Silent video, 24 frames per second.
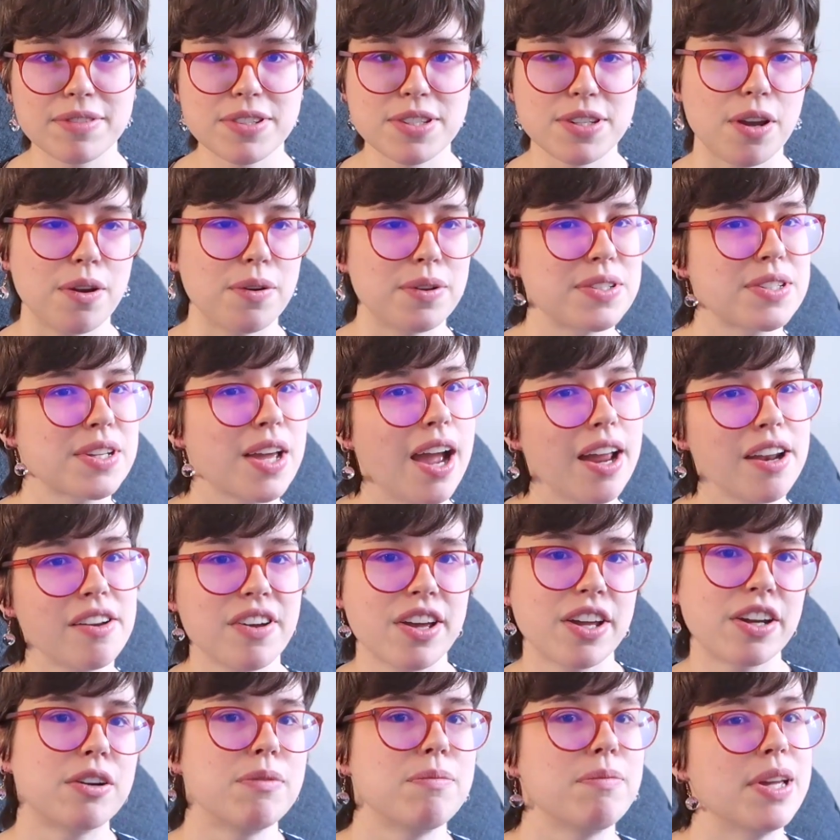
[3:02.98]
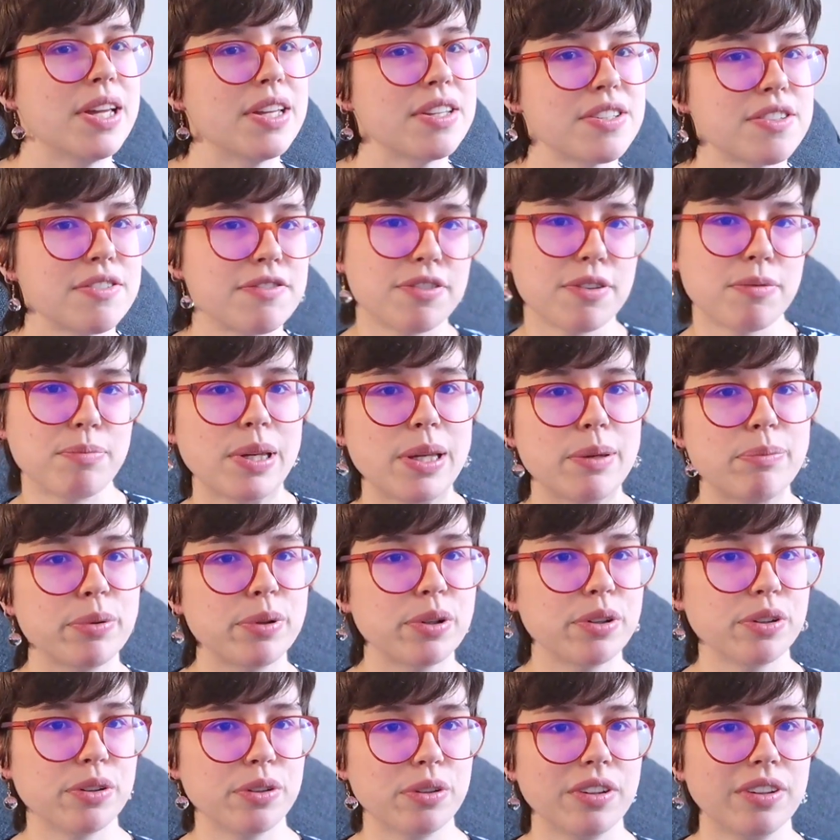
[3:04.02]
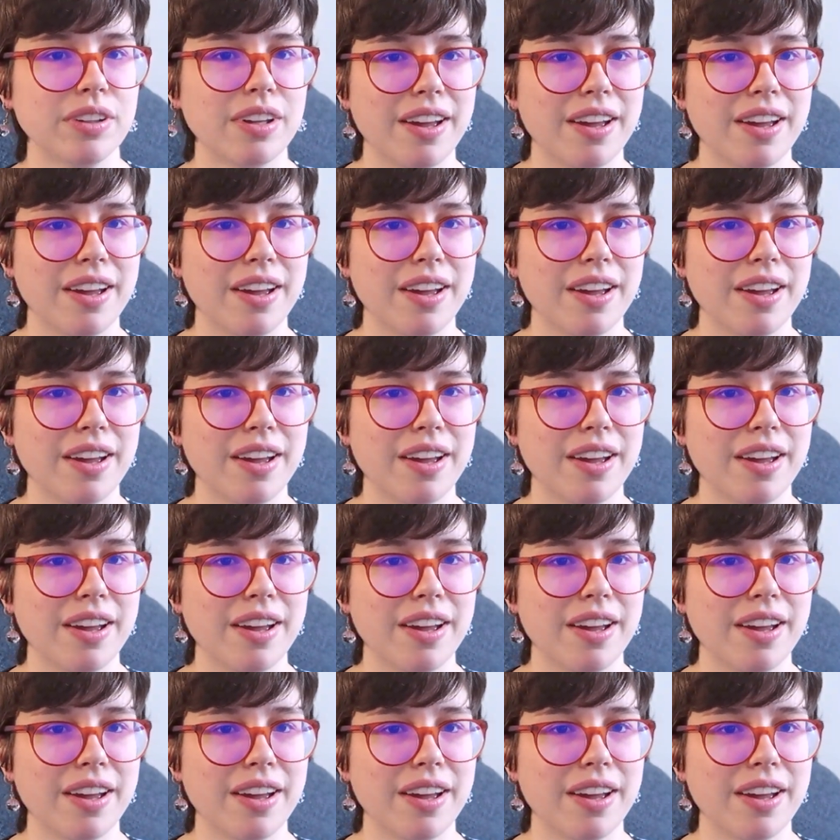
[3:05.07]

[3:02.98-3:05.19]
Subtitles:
So it's kind of hit or miss for people.